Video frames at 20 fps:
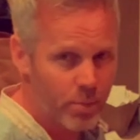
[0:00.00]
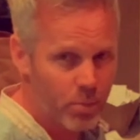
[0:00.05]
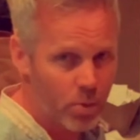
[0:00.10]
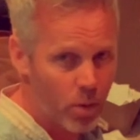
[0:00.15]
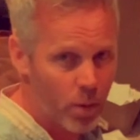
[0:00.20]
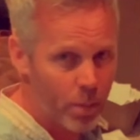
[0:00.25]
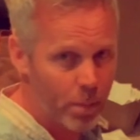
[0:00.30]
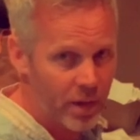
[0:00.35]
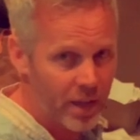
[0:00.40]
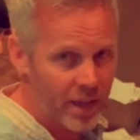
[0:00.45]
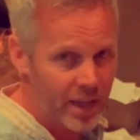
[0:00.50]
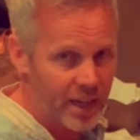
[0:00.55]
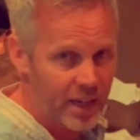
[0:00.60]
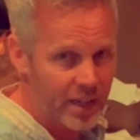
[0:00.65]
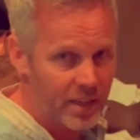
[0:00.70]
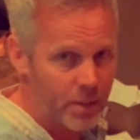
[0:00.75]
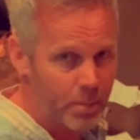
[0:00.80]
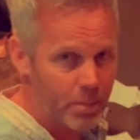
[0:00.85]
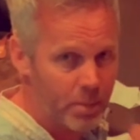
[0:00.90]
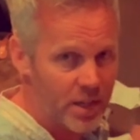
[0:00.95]
we were
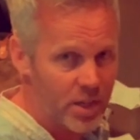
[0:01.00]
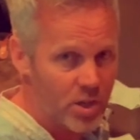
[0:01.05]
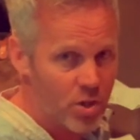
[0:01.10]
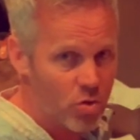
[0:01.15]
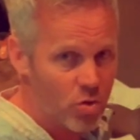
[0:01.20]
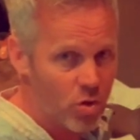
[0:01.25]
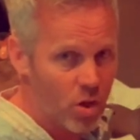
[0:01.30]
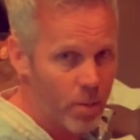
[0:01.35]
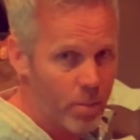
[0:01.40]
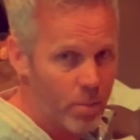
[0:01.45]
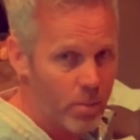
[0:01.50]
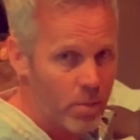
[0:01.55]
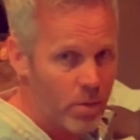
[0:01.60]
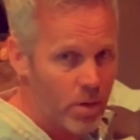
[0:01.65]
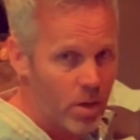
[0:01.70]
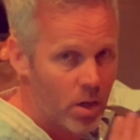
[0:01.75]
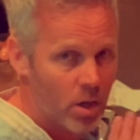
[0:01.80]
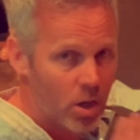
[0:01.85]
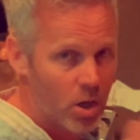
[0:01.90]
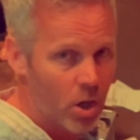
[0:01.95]
playing the bass drum
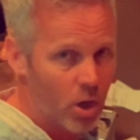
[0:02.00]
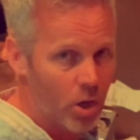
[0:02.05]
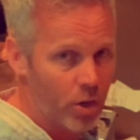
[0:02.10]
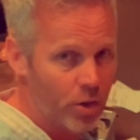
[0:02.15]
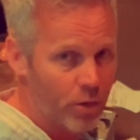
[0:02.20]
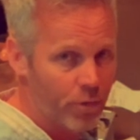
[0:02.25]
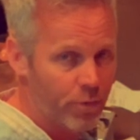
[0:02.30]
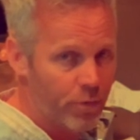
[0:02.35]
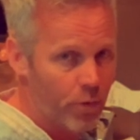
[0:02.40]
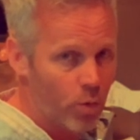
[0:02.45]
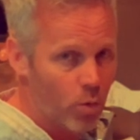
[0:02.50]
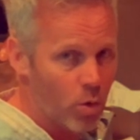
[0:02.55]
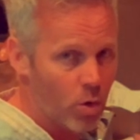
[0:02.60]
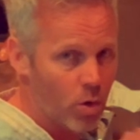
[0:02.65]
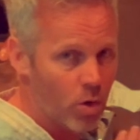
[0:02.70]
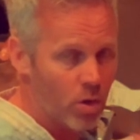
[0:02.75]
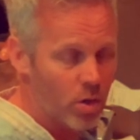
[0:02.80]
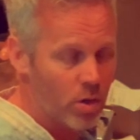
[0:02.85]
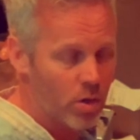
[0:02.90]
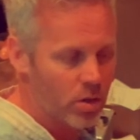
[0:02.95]
on the
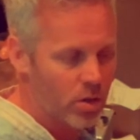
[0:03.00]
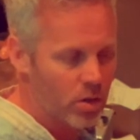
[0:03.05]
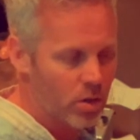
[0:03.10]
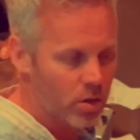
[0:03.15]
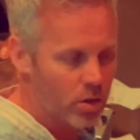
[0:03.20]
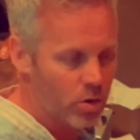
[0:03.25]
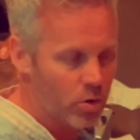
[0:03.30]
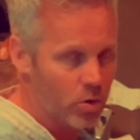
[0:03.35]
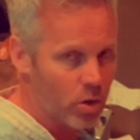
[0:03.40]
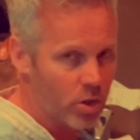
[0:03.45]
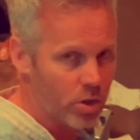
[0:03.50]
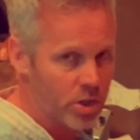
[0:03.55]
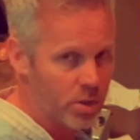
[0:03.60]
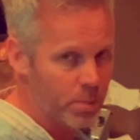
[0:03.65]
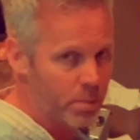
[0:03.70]
4 crotchet